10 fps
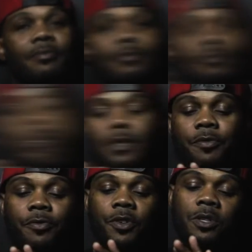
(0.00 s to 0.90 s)
How does it
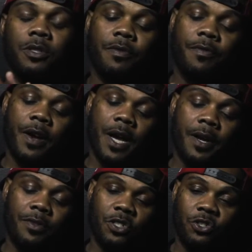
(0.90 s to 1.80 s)
feel to
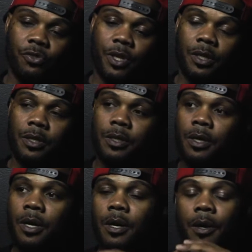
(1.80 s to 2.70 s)
survive Katrina?
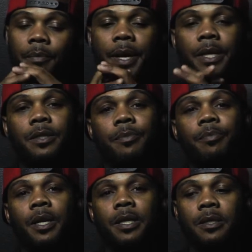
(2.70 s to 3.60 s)
Oh man, it's a
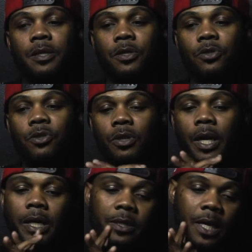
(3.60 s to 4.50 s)
blessing, you know,
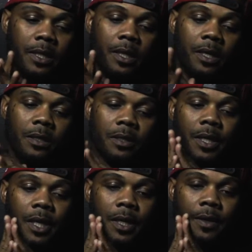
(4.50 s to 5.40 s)
like, cause at the end of the
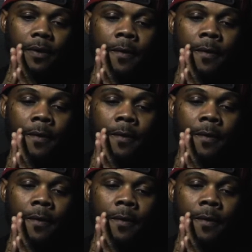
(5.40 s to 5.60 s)
day,